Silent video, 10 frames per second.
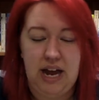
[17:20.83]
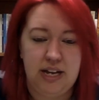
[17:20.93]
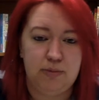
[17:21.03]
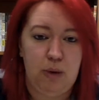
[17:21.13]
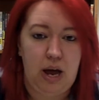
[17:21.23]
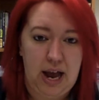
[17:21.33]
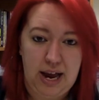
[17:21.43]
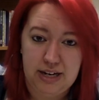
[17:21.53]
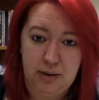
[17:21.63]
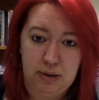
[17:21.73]
as my
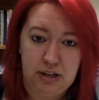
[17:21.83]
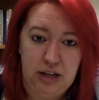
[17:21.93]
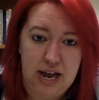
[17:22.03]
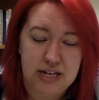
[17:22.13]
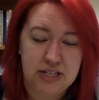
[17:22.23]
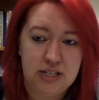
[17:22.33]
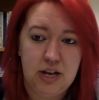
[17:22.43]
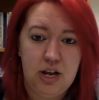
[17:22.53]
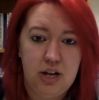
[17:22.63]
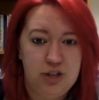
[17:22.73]
academic class
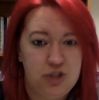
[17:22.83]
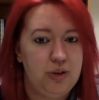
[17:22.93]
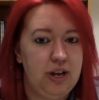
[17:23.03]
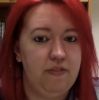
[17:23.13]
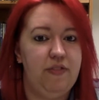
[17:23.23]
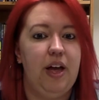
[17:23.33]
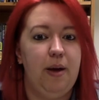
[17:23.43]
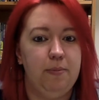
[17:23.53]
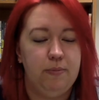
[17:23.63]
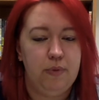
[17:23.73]
to give
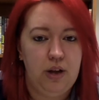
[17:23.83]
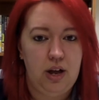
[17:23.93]
them